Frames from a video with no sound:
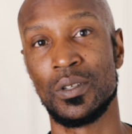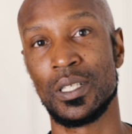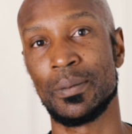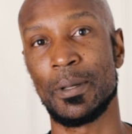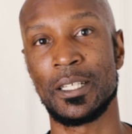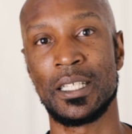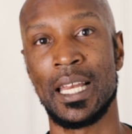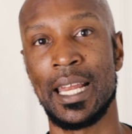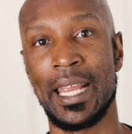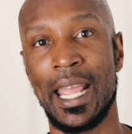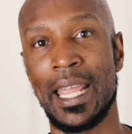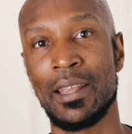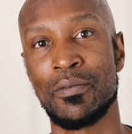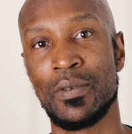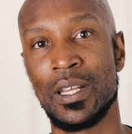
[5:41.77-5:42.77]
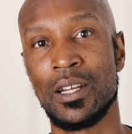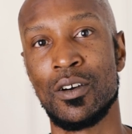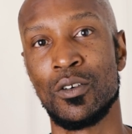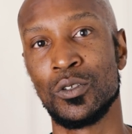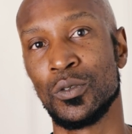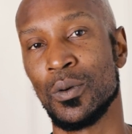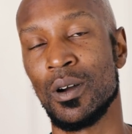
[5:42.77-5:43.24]
especially like
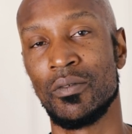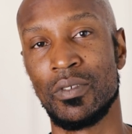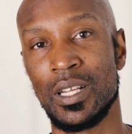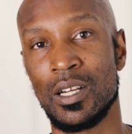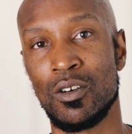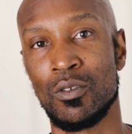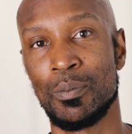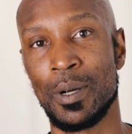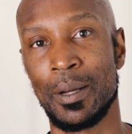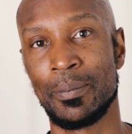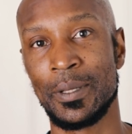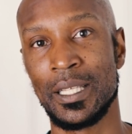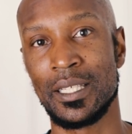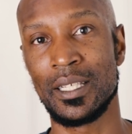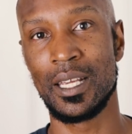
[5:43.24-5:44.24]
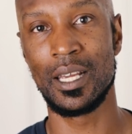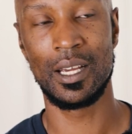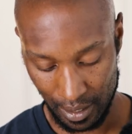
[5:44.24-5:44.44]
8-week-old, 12-week-old puppies.